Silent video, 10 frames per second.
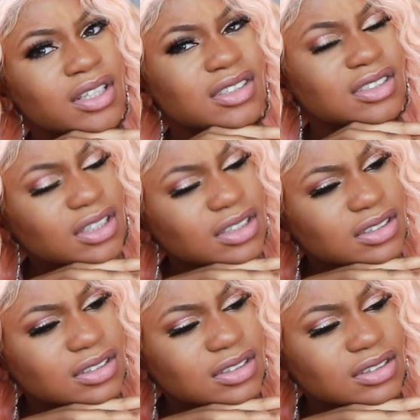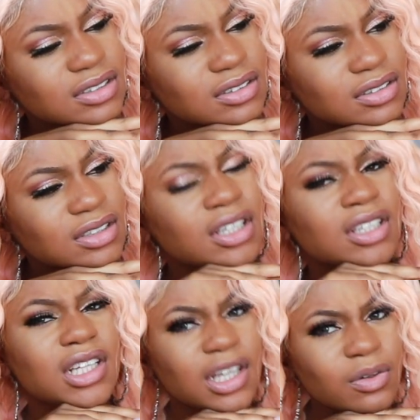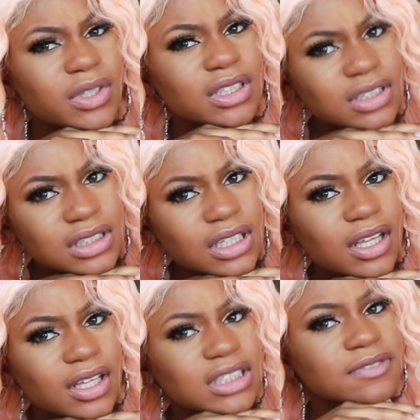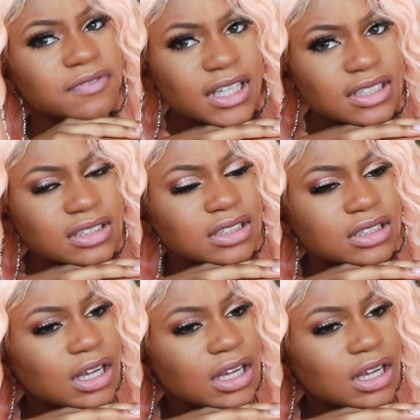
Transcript: sis, didn't we just say his face is